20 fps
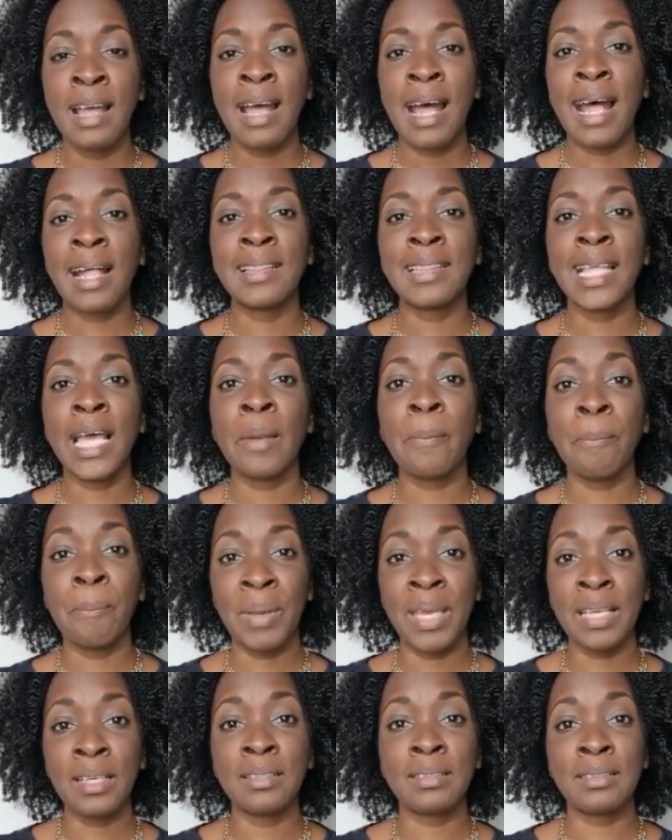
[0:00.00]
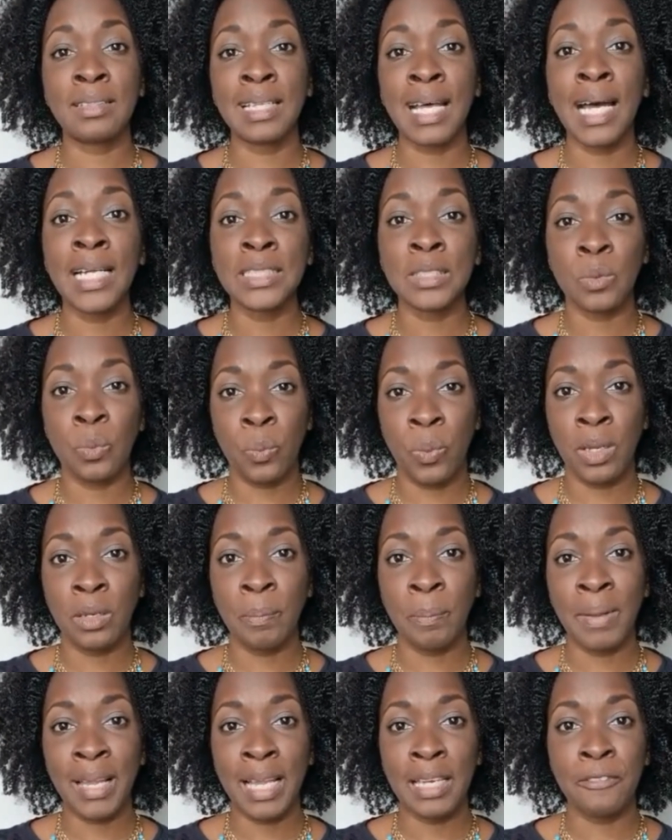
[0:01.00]
and then pick that one
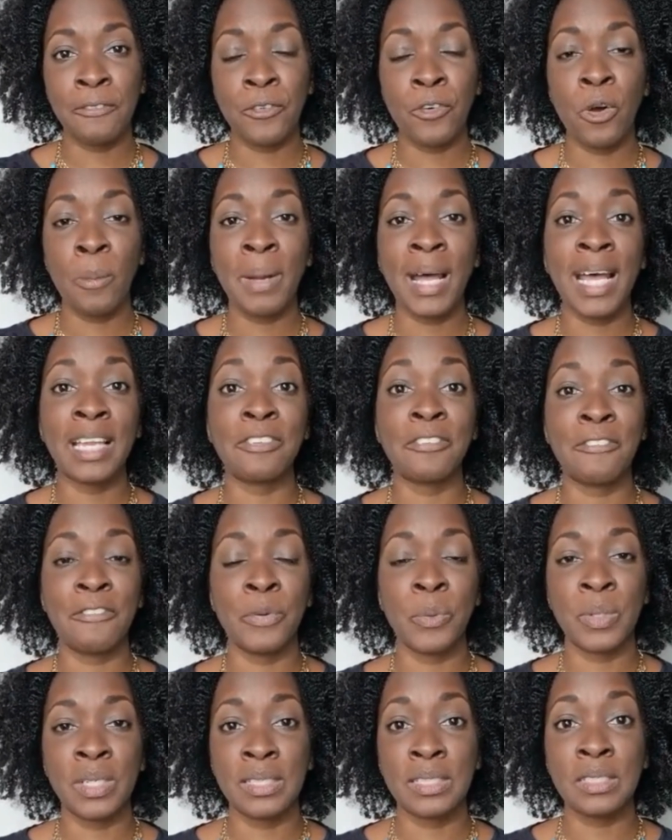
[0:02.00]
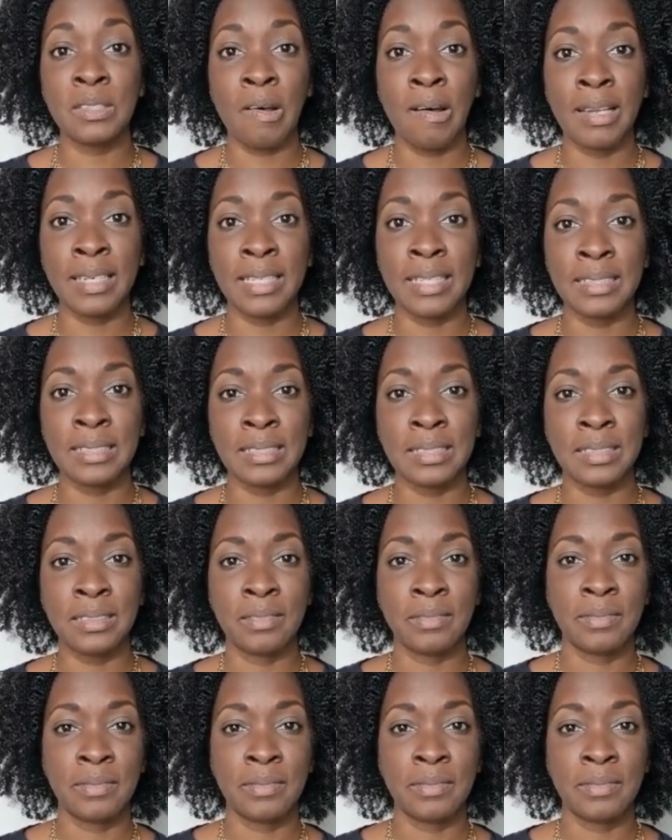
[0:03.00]
platform and focus on it.